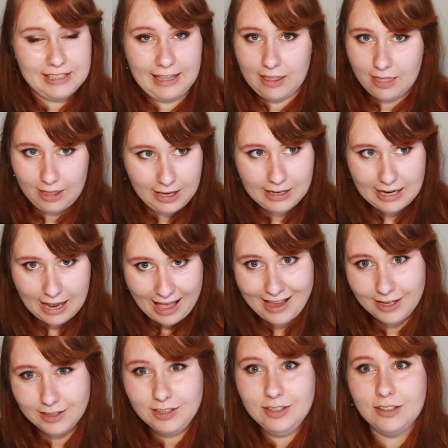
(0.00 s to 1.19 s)
like they can
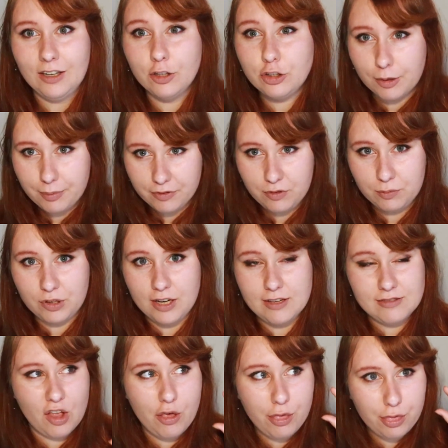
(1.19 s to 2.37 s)
add on top of the
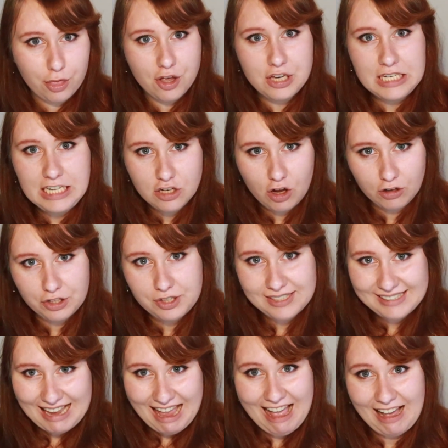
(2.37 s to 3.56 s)
price a
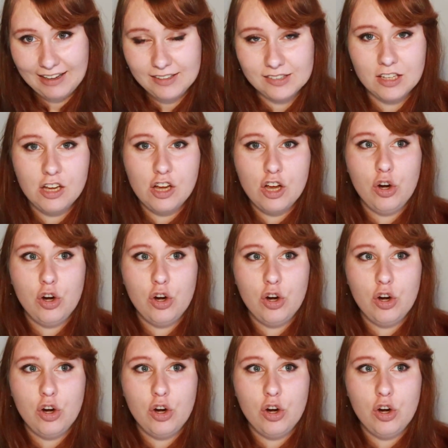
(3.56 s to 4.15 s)
$30 tax,